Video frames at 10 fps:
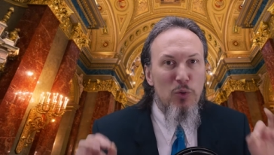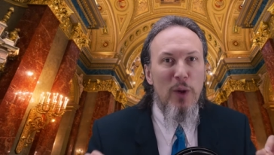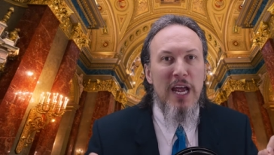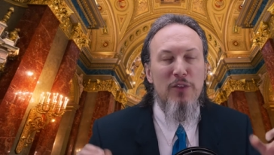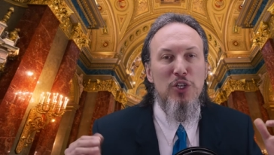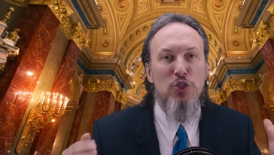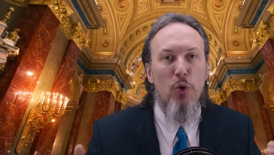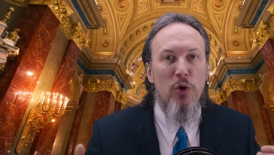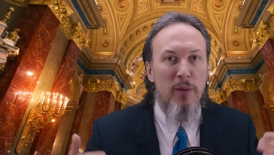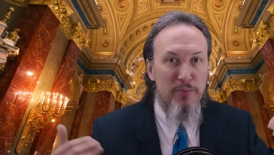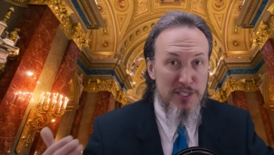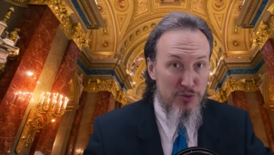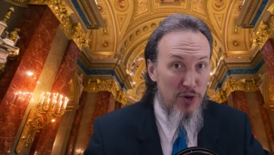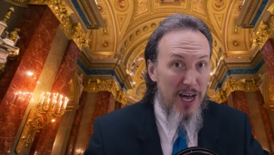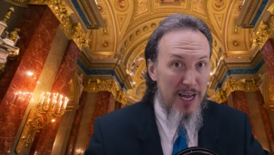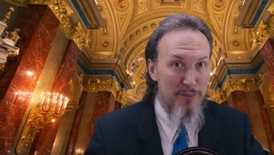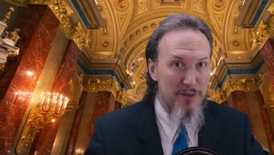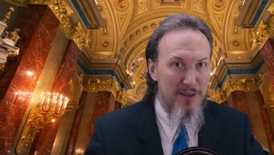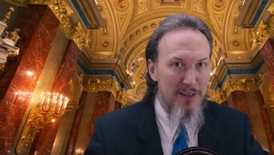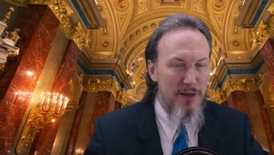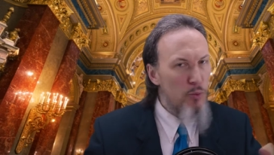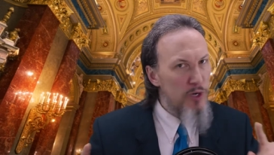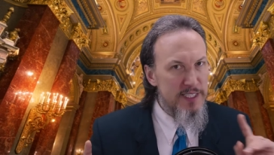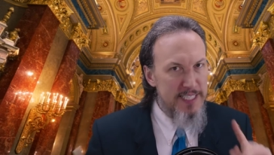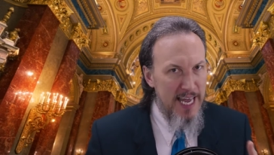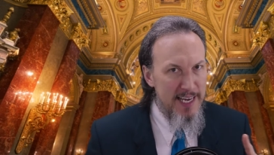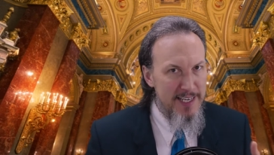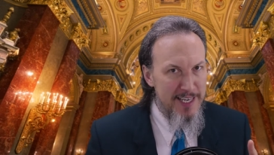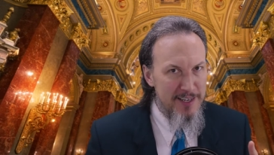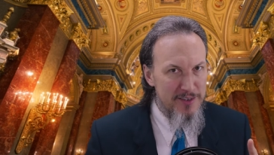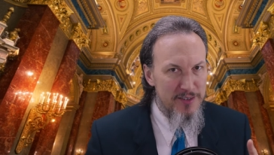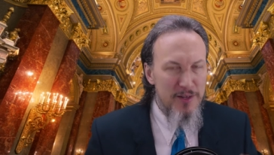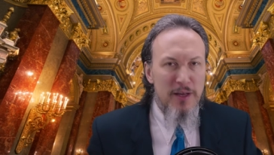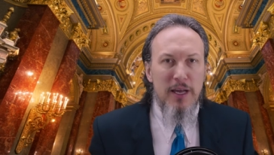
way the Torah prescribed, whereas Cain didn't.